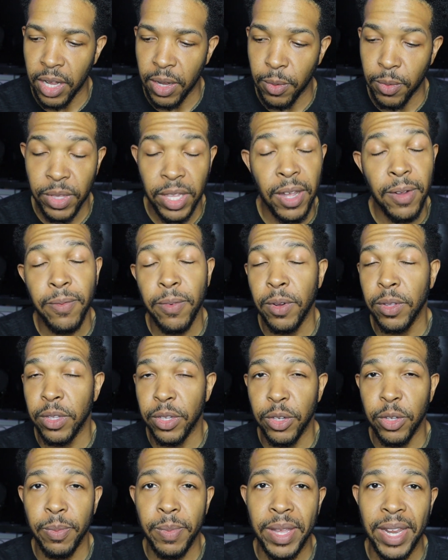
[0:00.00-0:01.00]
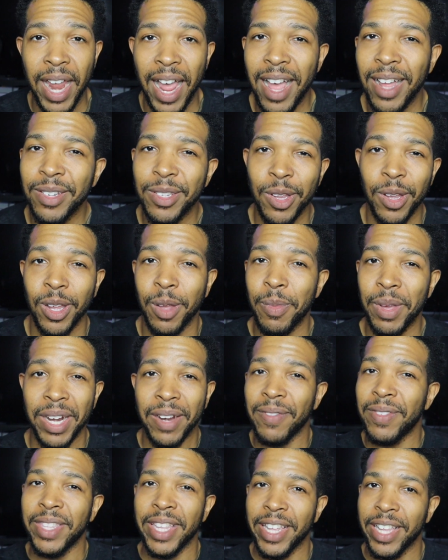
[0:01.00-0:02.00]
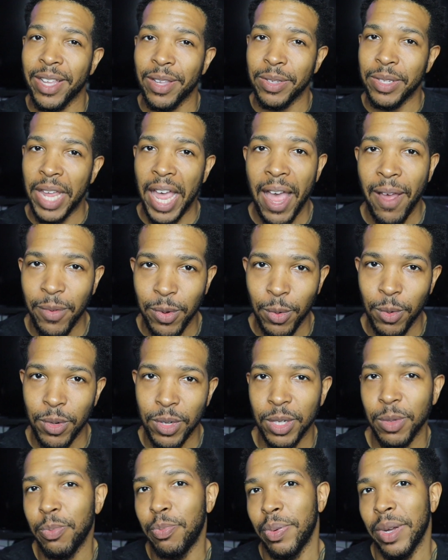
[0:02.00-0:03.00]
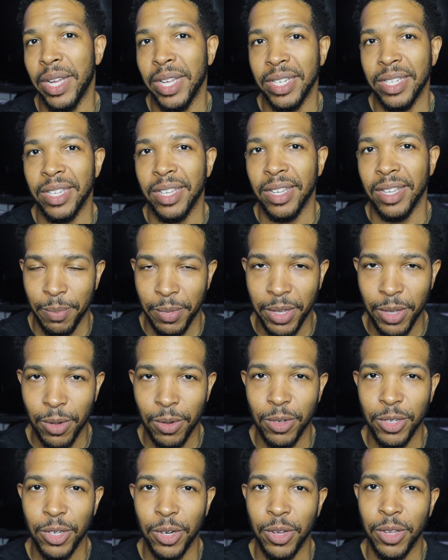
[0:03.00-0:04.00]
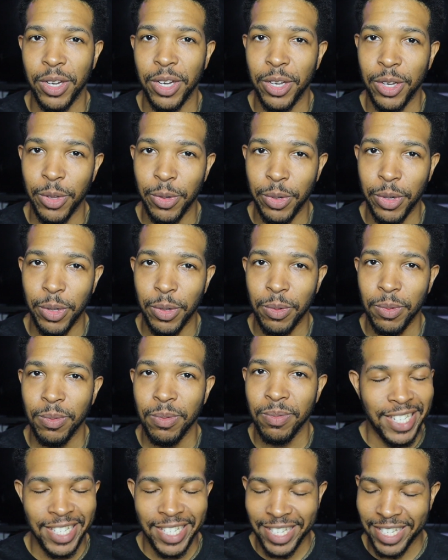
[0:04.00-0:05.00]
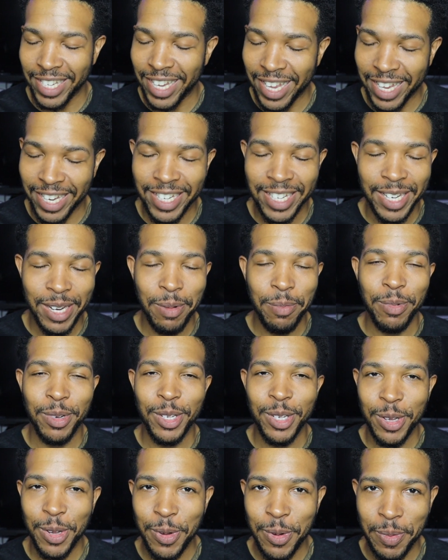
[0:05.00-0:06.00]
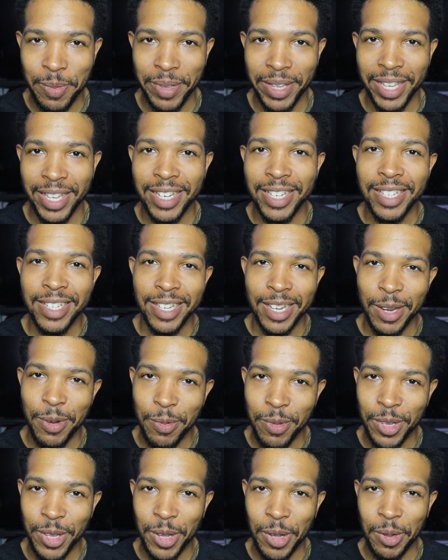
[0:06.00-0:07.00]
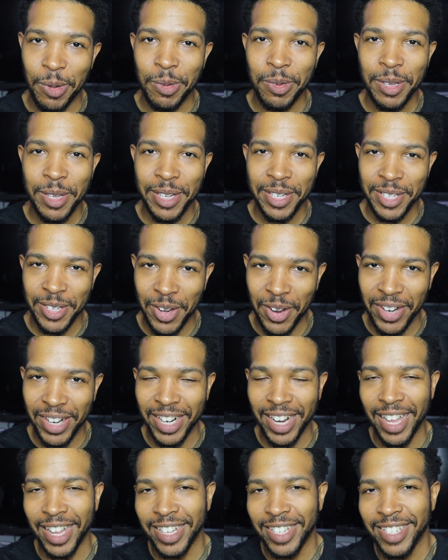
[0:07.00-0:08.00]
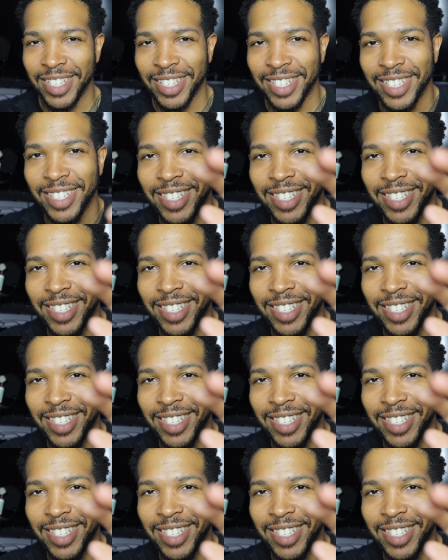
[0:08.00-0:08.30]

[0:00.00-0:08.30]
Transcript: without further ado, man, I'll talk about everything else afterwards, but me gonna show you the new set number 2, man. Here we go, starter locks.